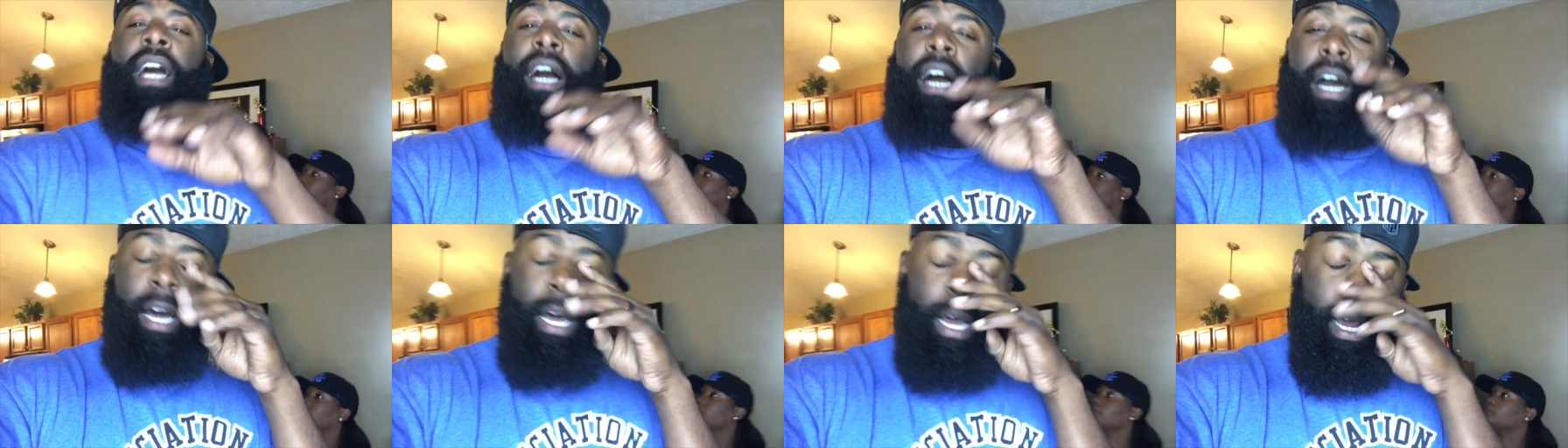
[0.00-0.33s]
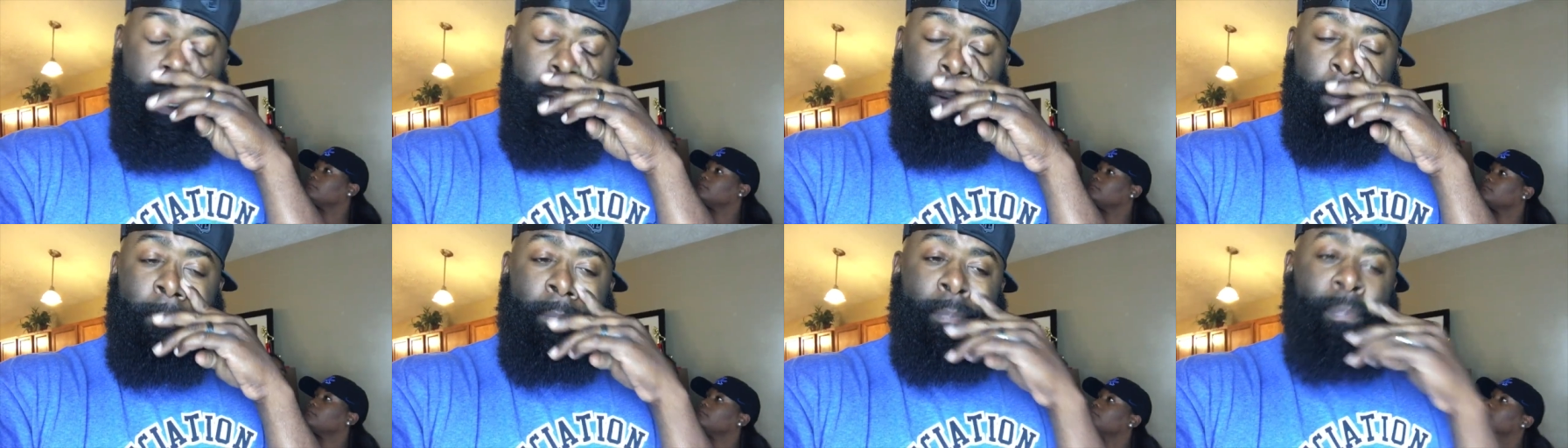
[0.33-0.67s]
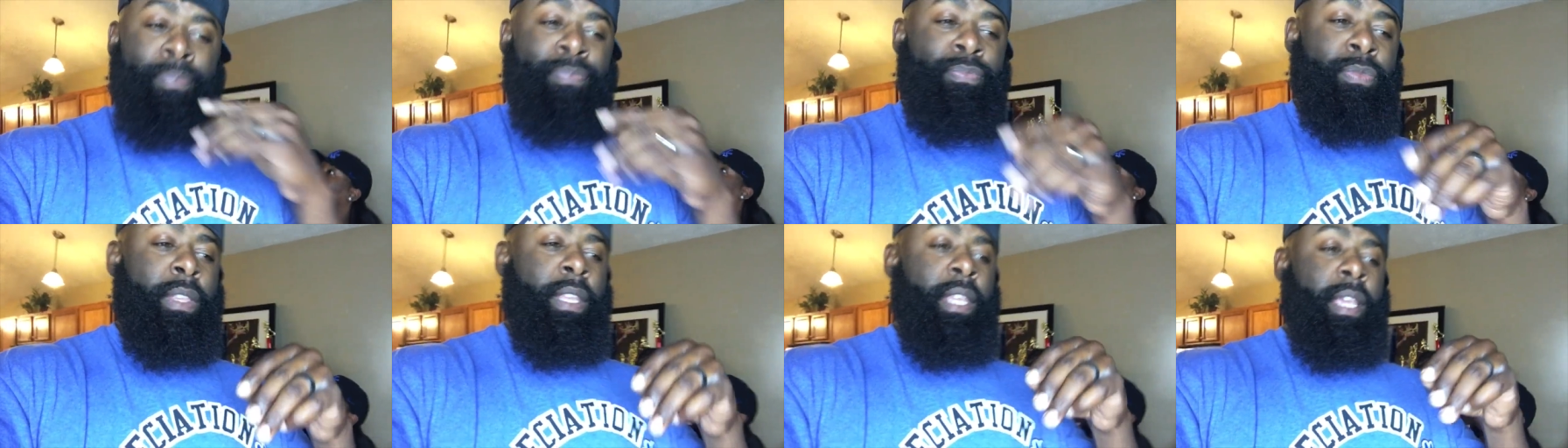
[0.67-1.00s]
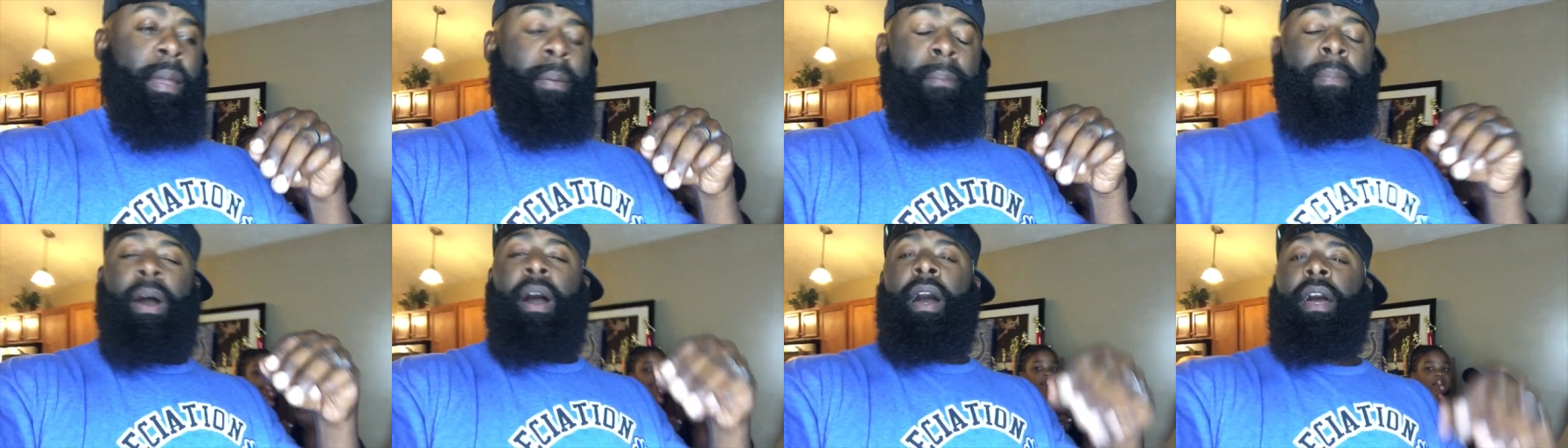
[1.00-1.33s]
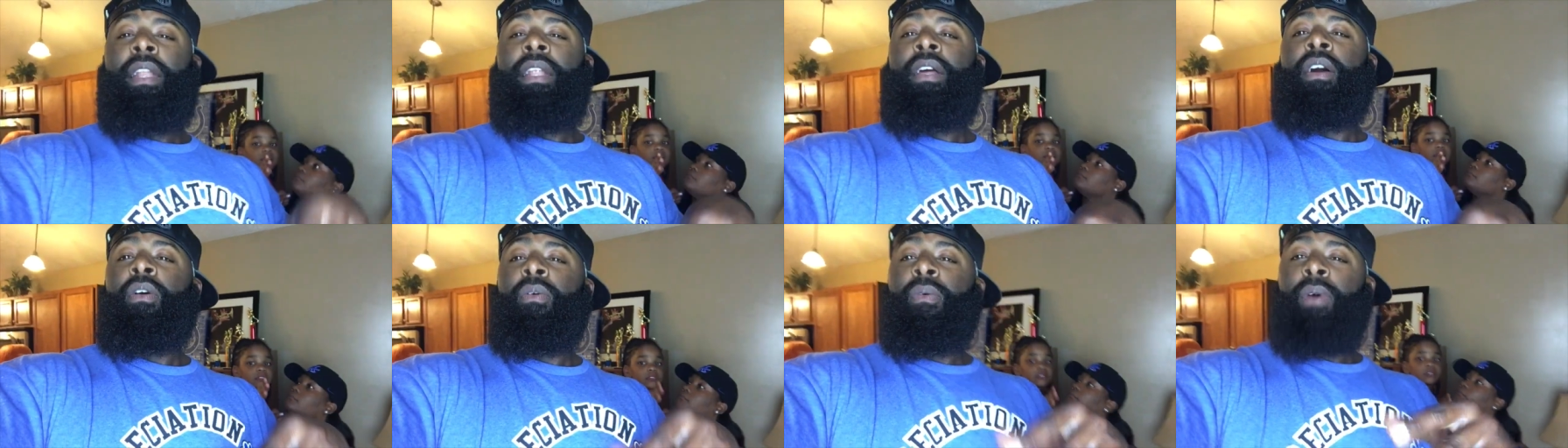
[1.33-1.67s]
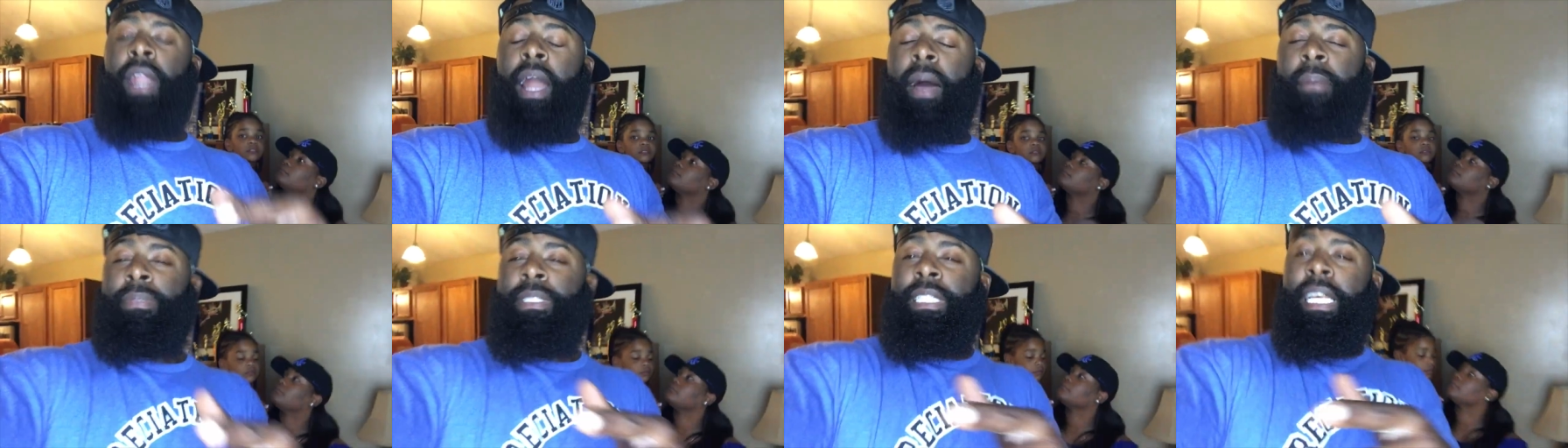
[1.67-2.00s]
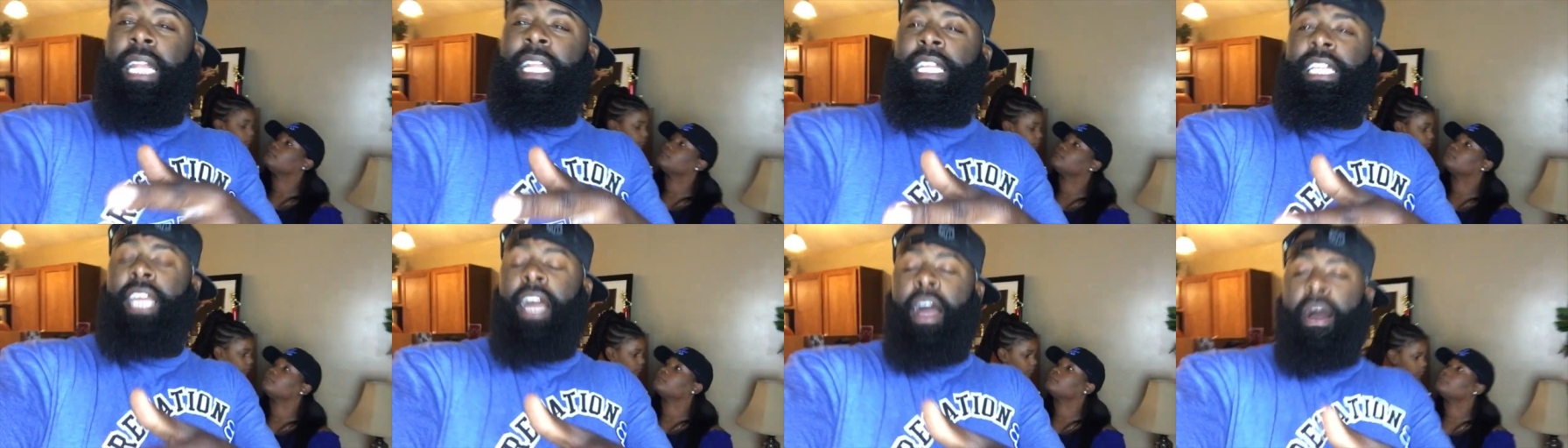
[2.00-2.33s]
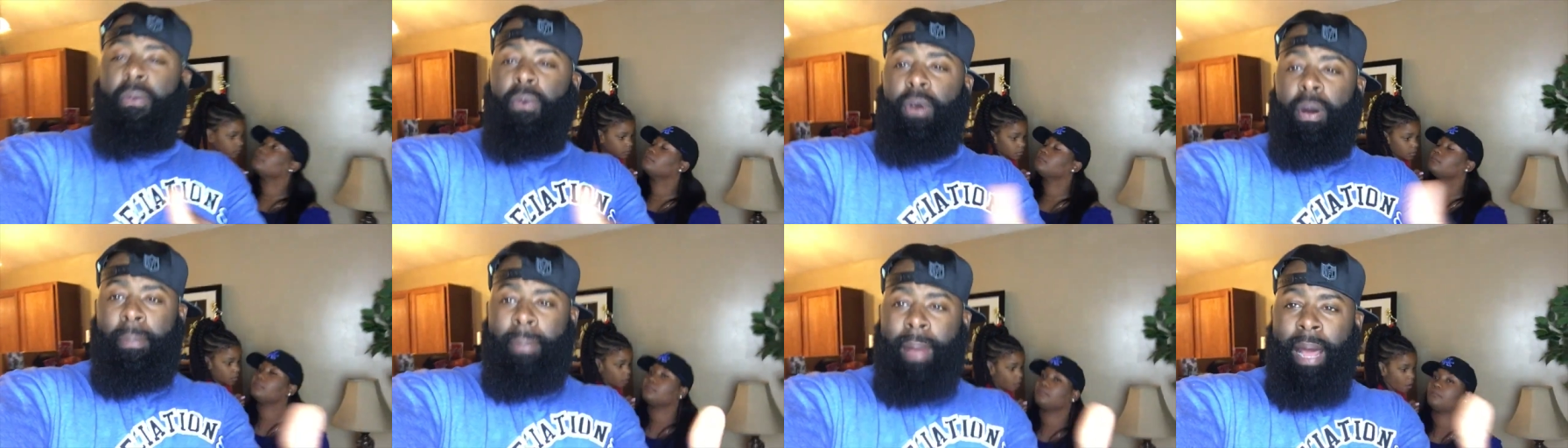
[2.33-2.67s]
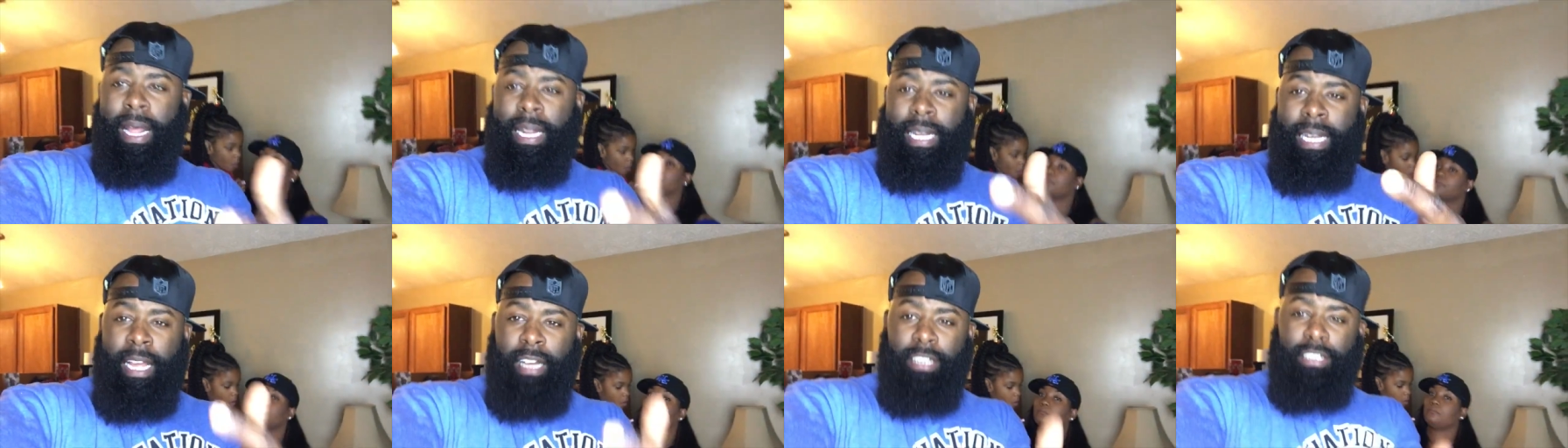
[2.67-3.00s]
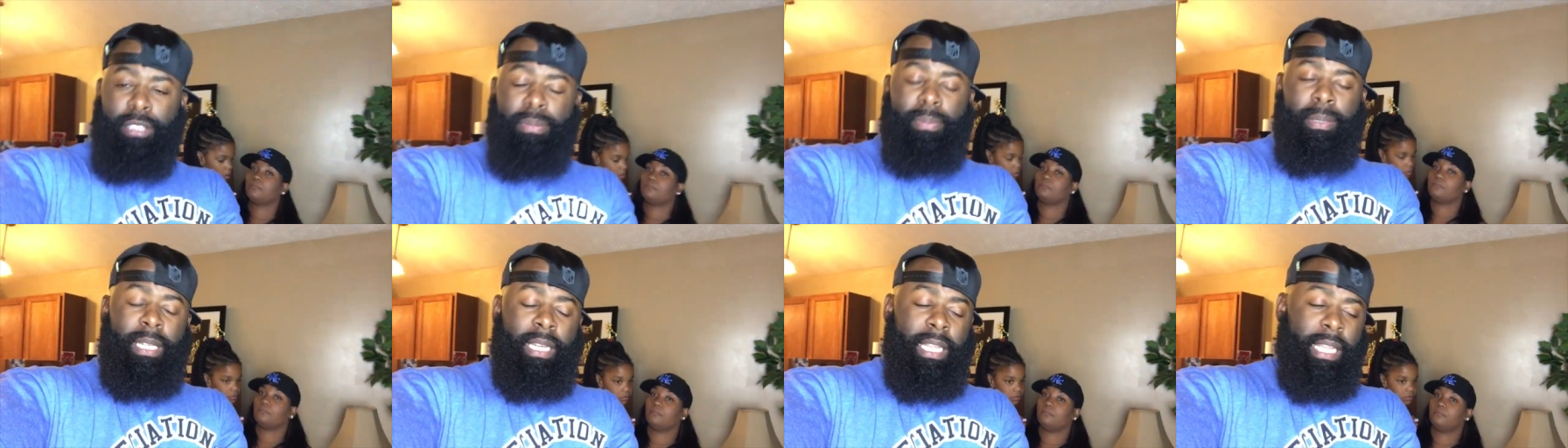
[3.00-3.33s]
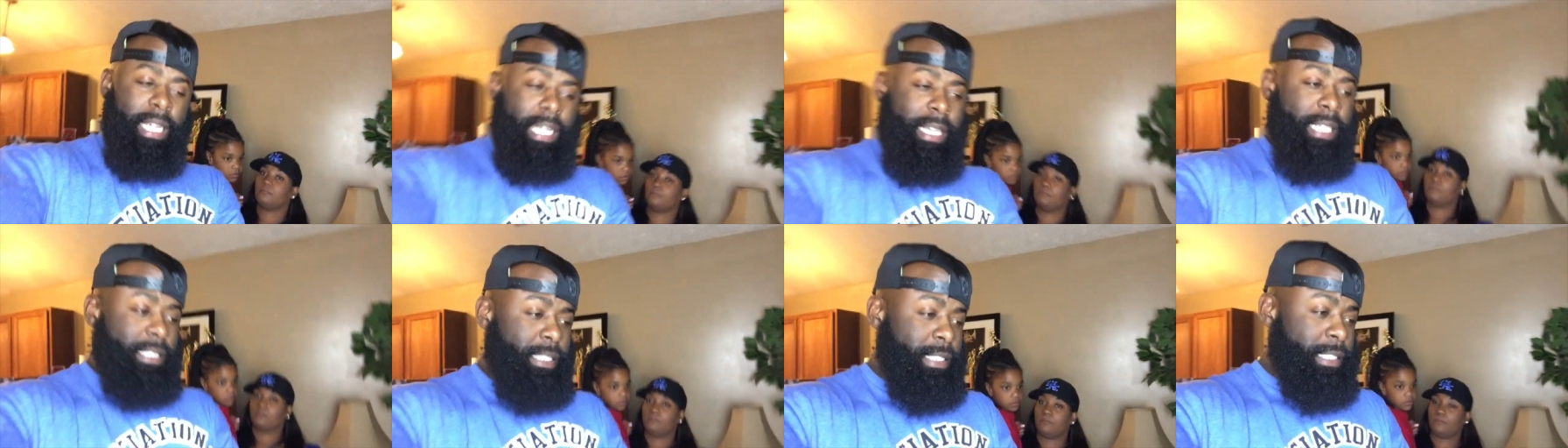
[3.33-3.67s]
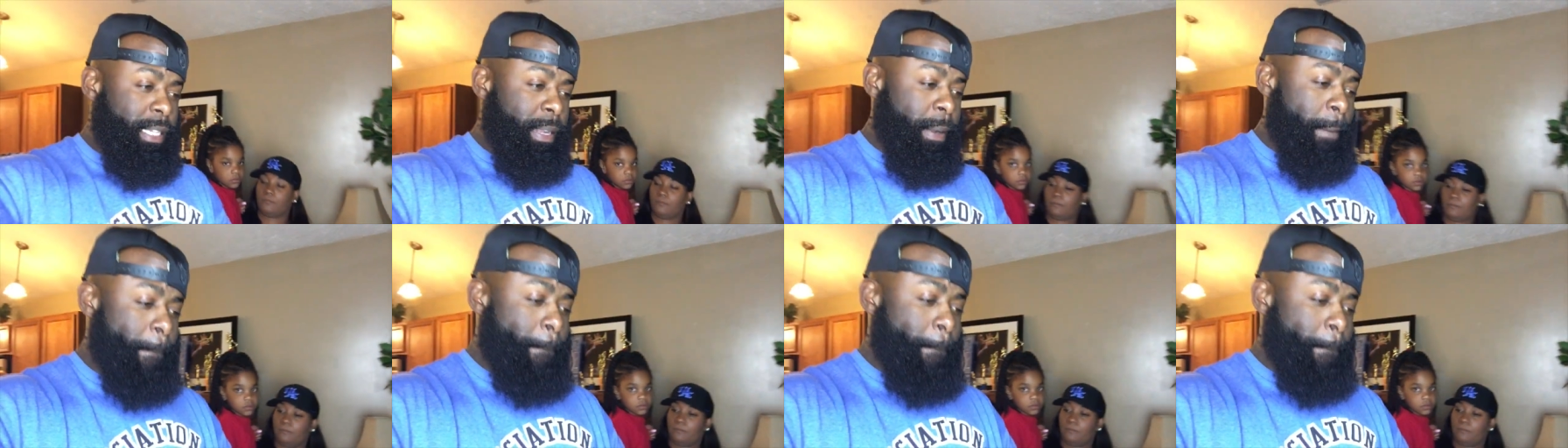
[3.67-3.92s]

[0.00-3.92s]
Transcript: Um, but what I'm telling y'all, what my announcement is,